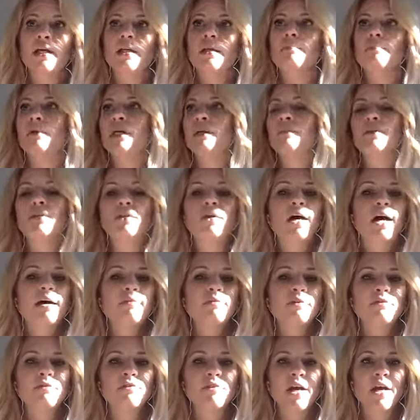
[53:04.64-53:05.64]
maybe they'll have
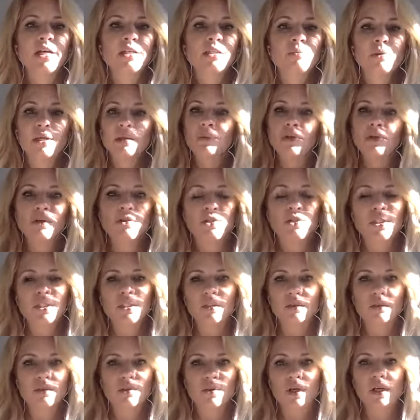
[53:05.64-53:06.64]
a friend, maybe you'll
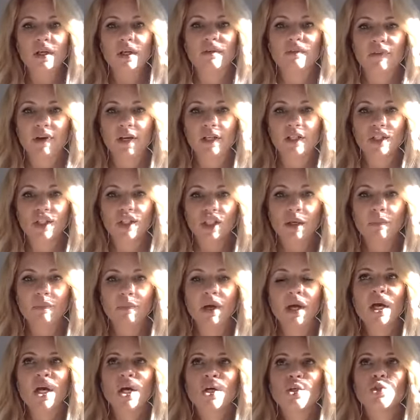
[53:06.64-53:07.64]
just create a friendship.
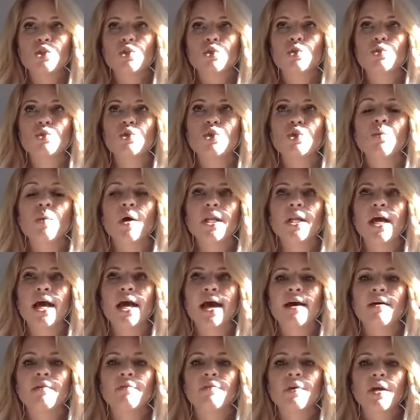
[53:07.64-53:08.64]
So you do want to
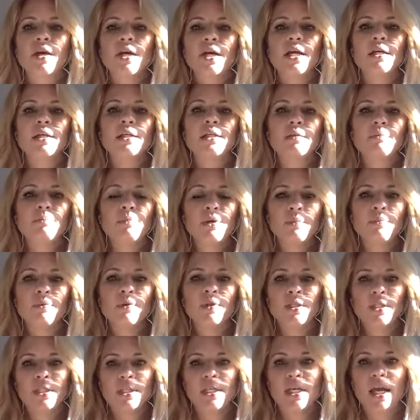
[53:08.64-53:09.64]
have people
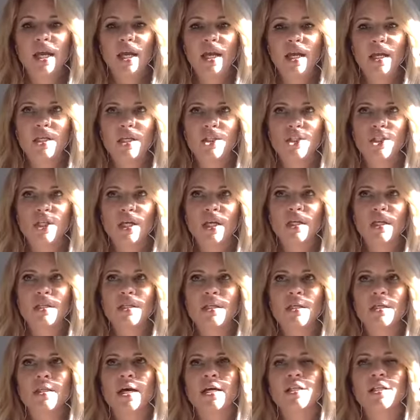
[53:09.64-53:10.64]
engaged, and
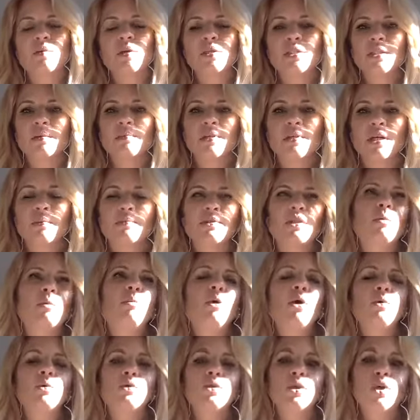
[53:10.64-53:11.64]
that's why sometimes I'll
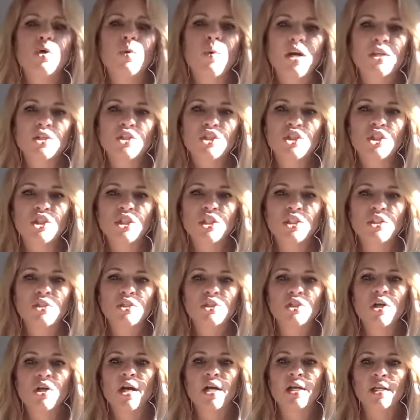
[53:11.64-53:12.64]
pose a question to
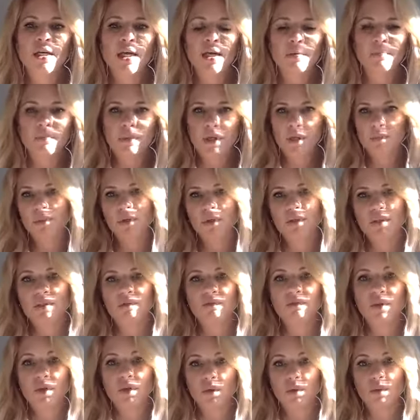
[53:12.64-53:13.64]
try and get people's
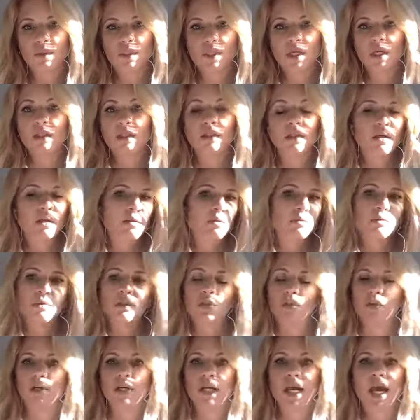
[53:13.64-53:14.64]
views on a
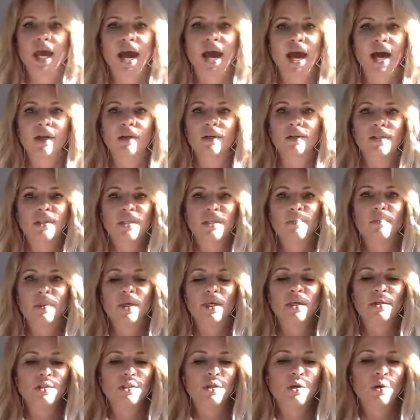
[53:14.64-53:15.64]
certain ad or
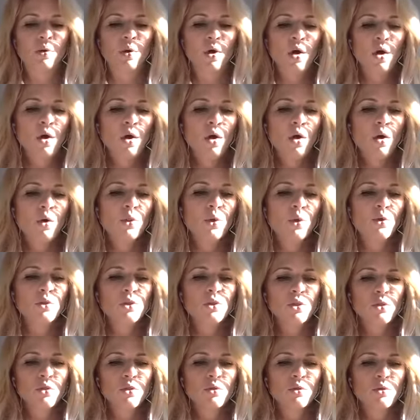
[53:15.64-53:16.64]
something. So those
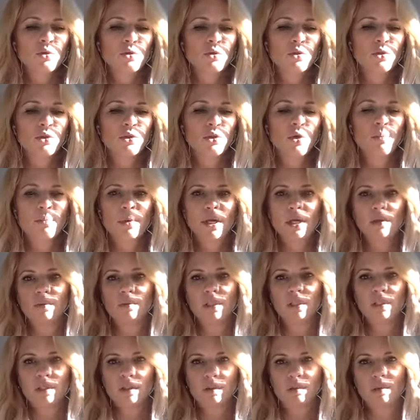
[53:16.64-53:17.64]
are the main
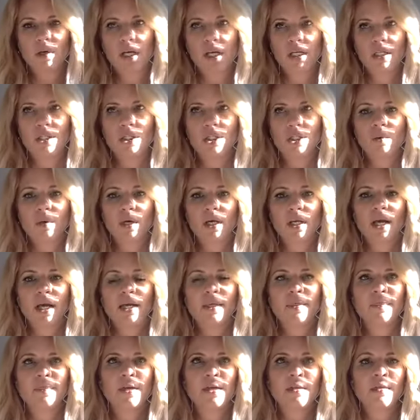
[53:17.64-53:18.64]
reasons why I do it. I
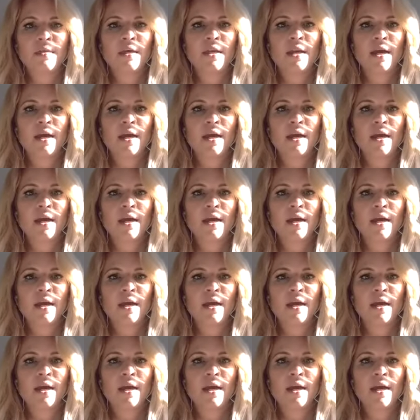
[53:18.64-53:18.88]
think that